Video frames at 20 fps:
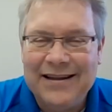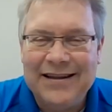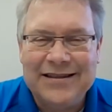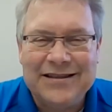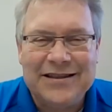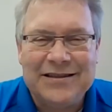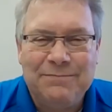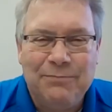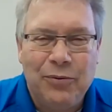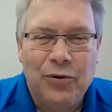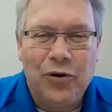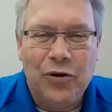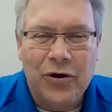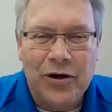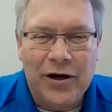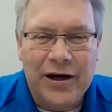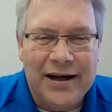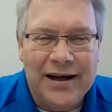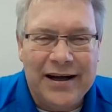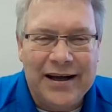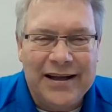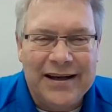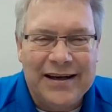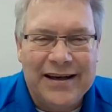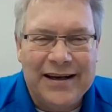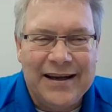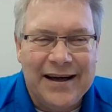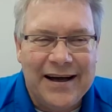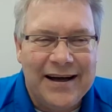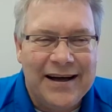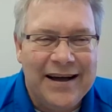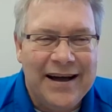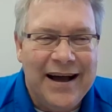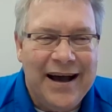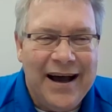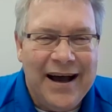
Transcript: this is boring, and uh,